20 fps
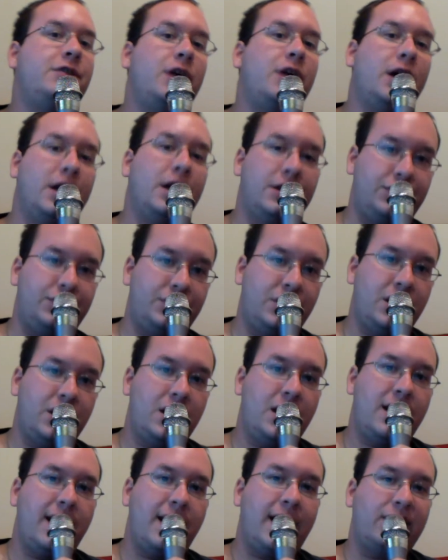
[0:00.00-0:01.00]
Touch,
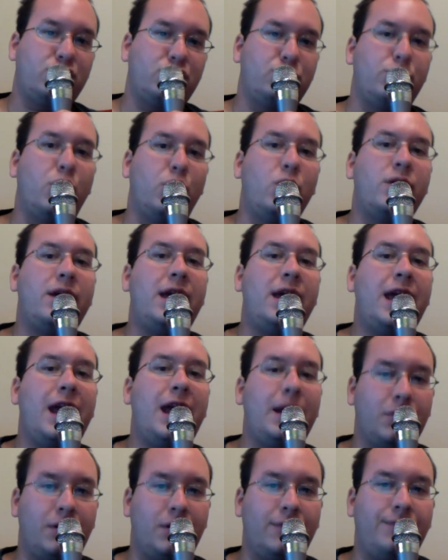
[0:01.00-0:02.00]
as a remote
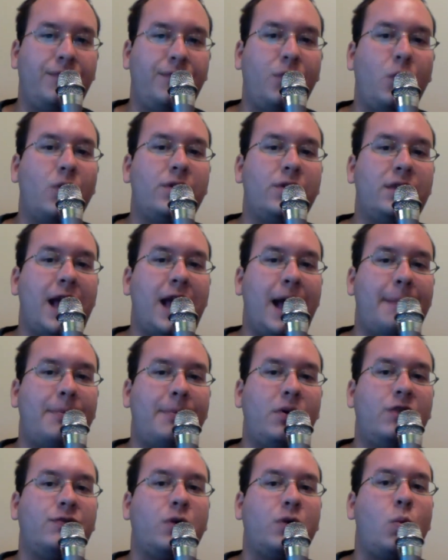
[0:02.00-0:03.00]
camera for the app
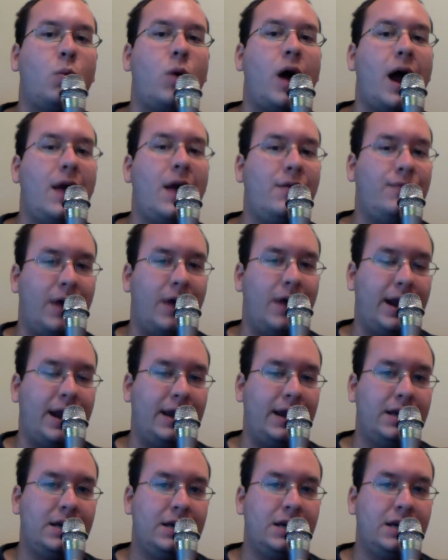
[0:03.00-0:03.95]
over Wi-Fi.